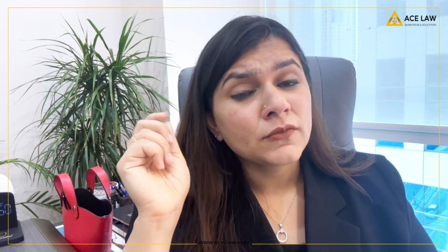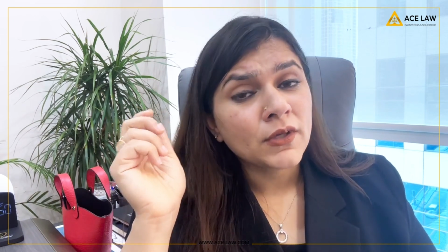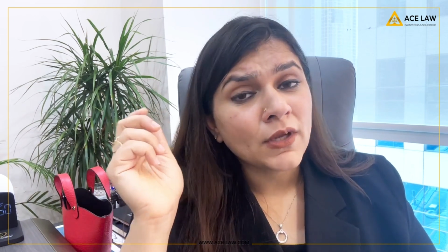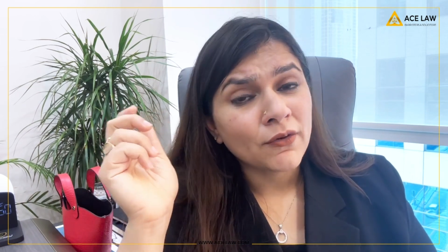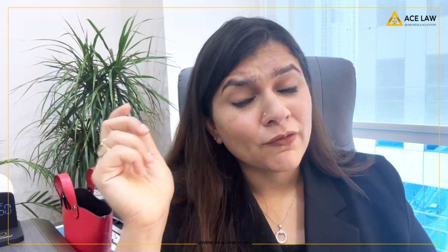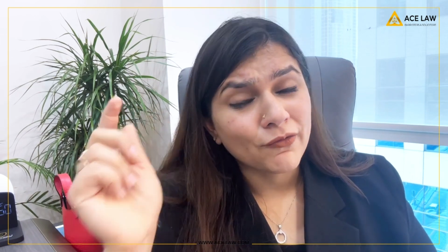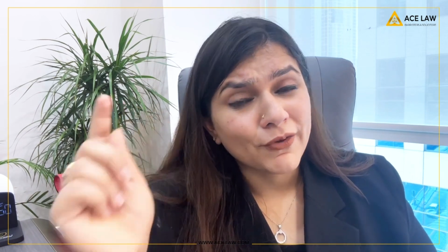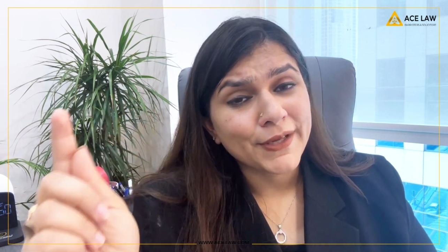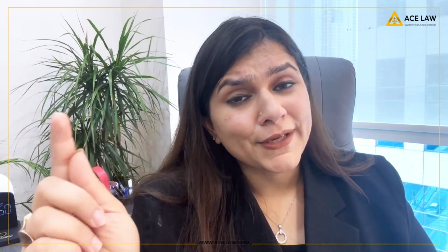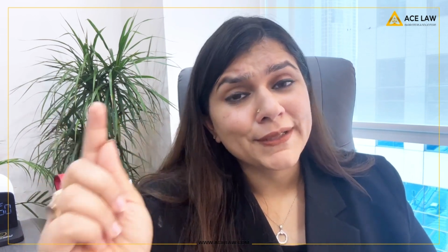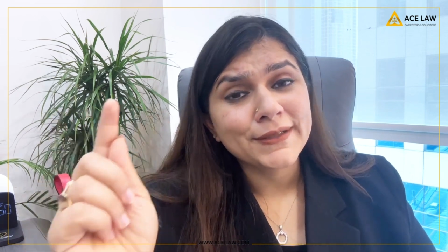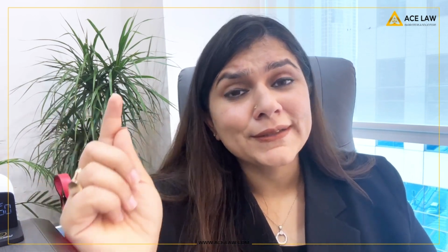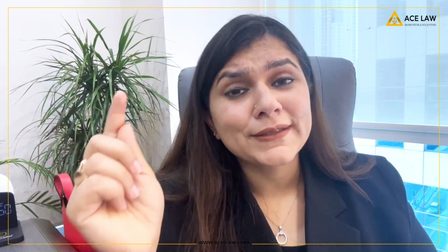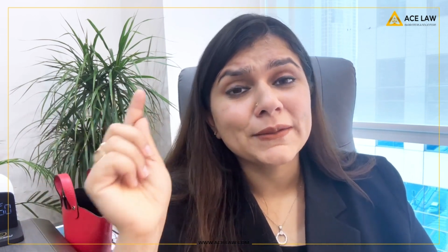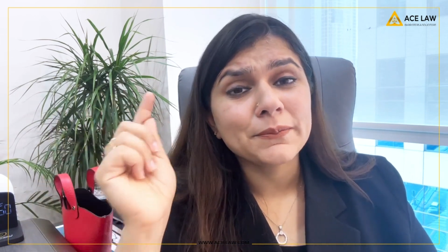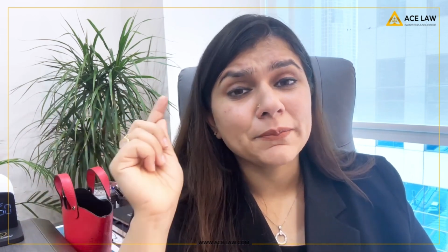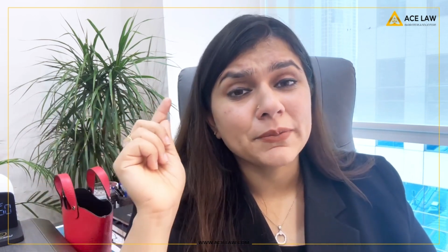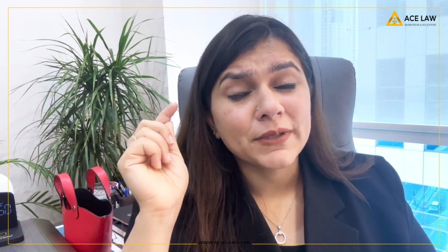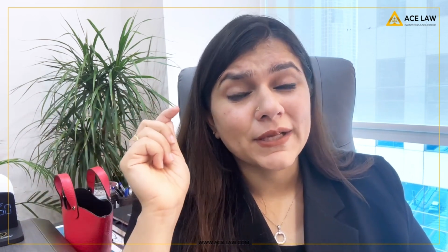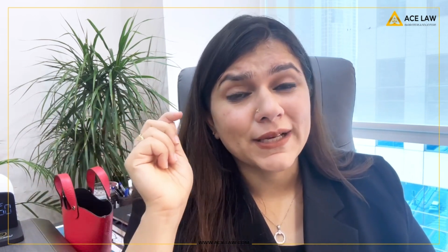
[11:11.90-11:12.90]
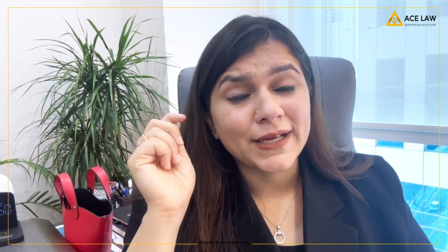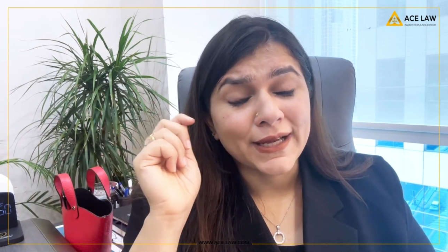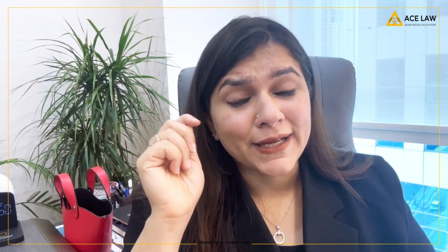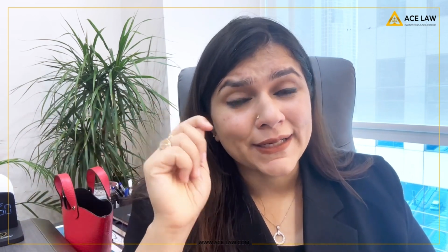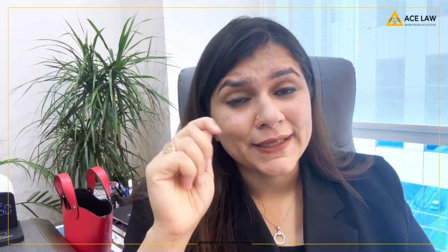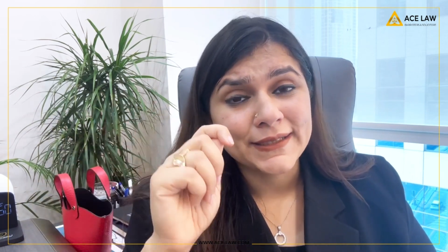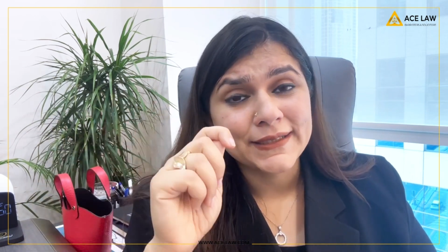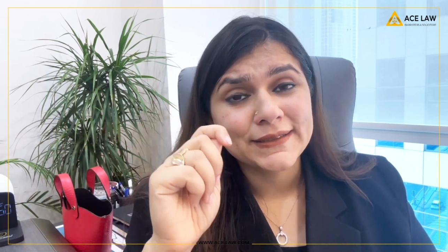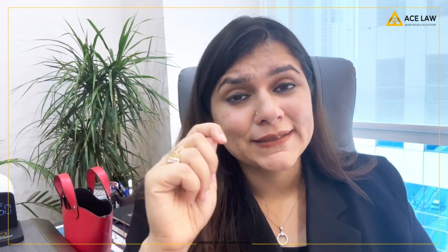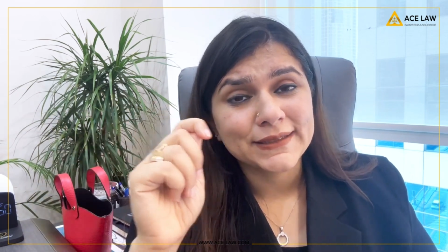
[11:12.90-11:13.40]
wherein the
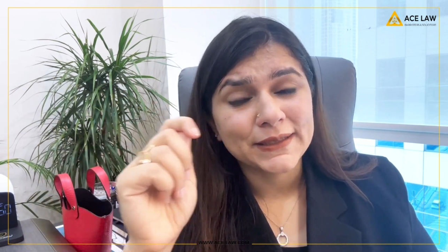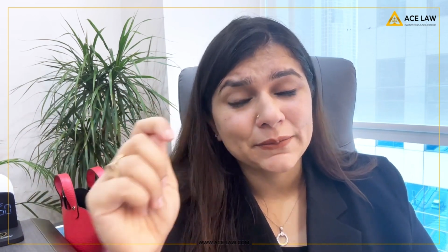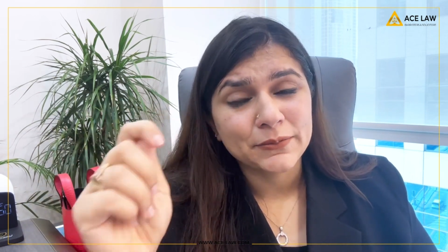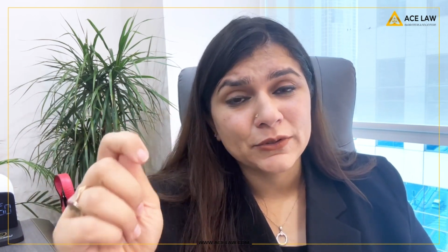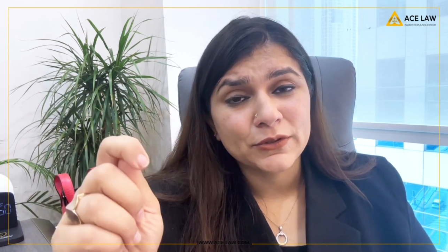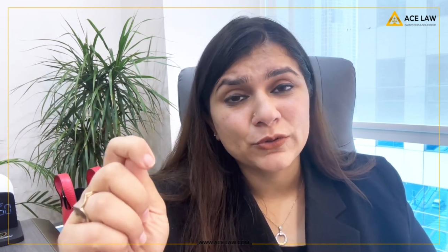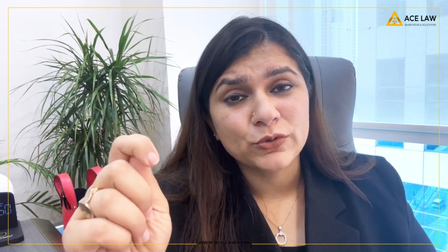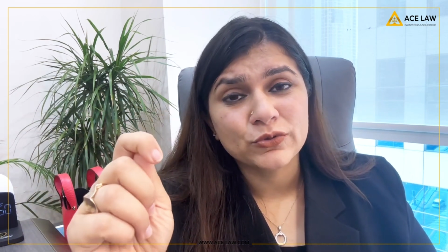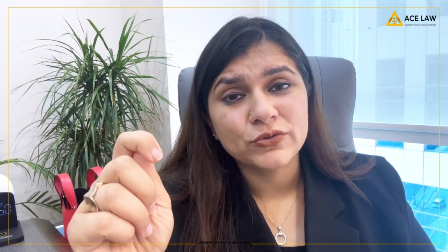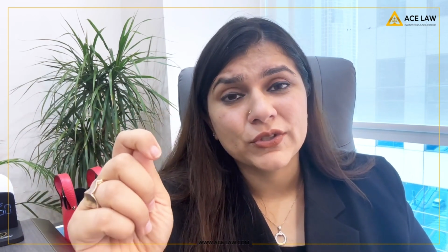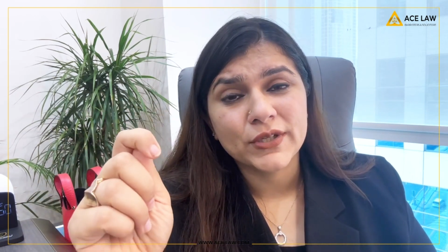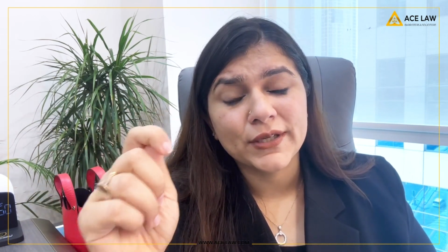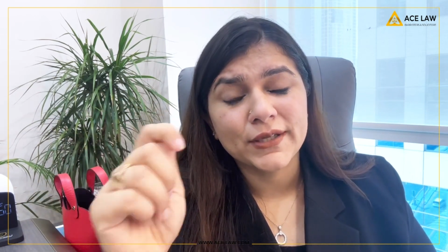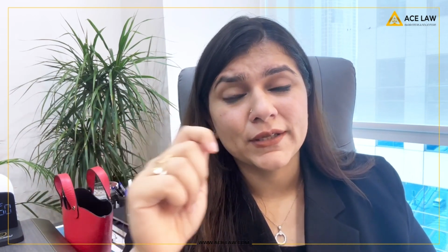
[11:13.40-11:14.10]
client is able to say,